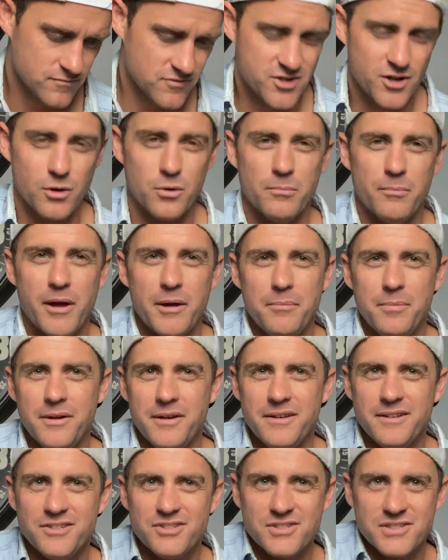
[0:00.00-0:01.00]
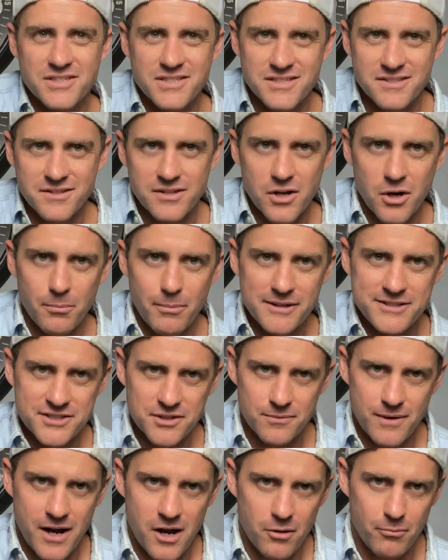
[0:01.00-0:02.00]
So maybe just, you know,
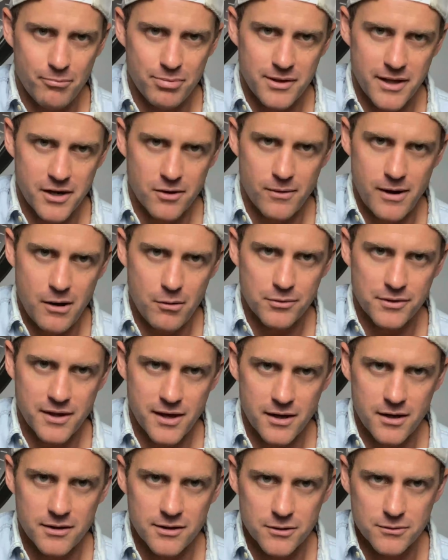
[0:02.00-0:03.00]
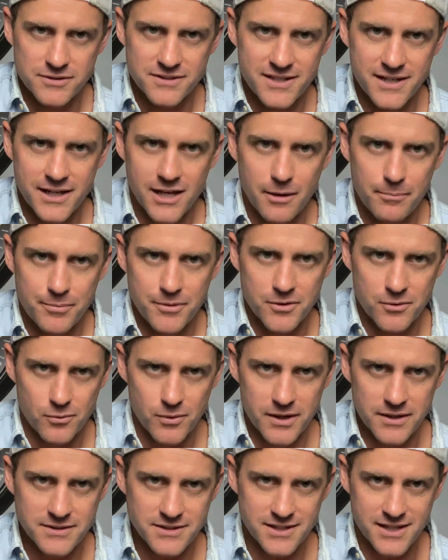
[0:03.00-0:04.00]
mess around, play around with kind of loosening up your
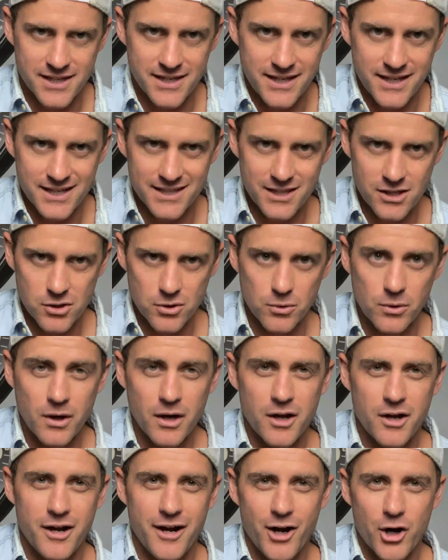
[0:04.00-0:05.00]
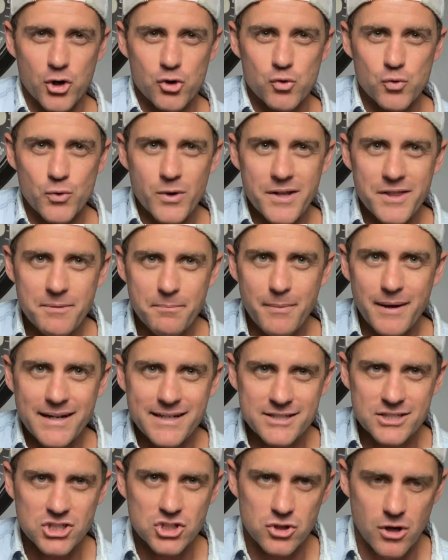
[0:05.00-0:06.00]
wrist, getting a little
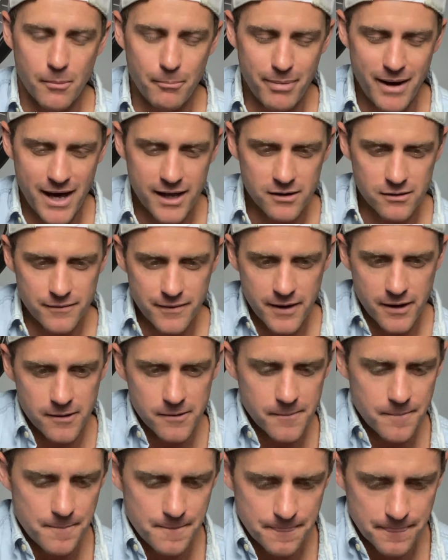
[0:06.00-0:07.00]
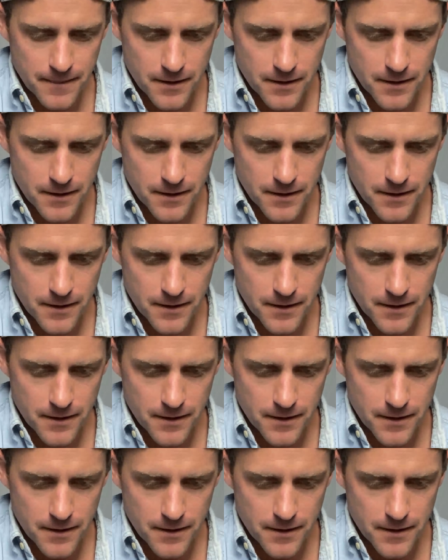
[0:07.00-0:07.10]
rhythmic strum pattern there.